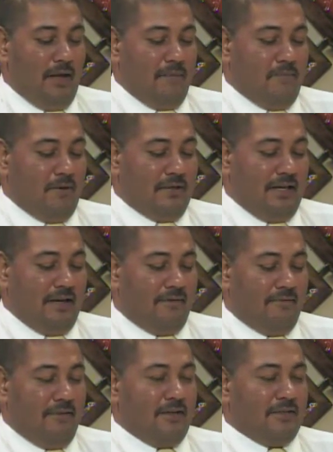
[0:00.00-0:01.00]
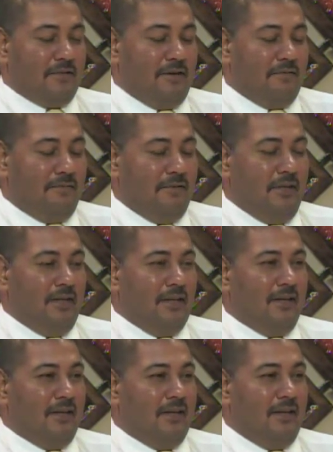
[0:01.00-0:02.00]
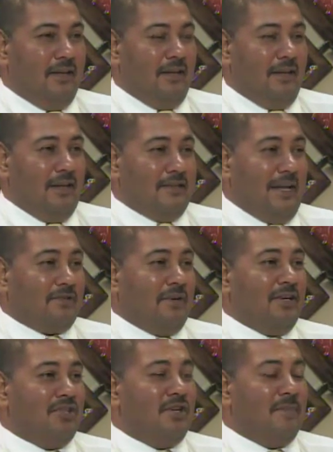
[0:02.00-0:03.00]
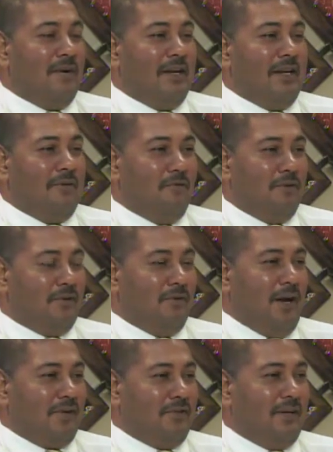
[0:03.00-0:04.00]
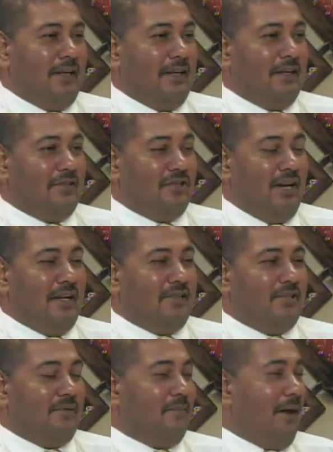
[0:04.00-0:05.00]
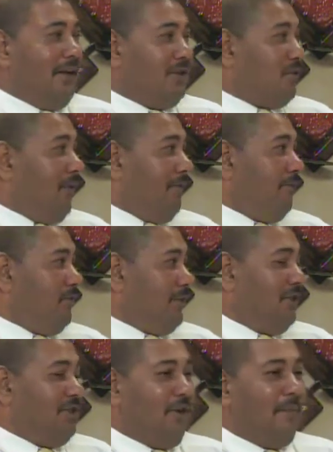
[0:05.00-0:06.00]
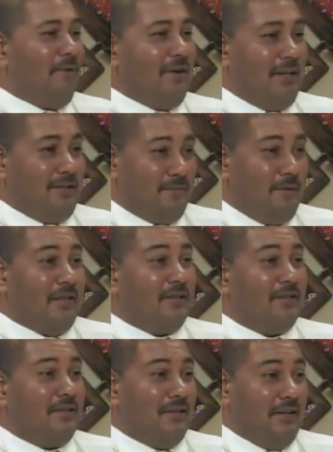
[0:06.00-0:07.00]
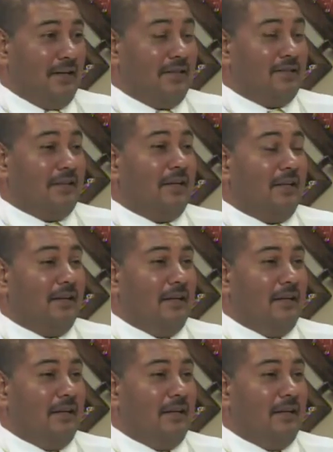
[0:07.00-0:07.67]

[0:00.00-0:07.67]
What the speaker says: putting a fixed fee is actually cheaper than if you were to actually charge by the square footage, the operating space that is there.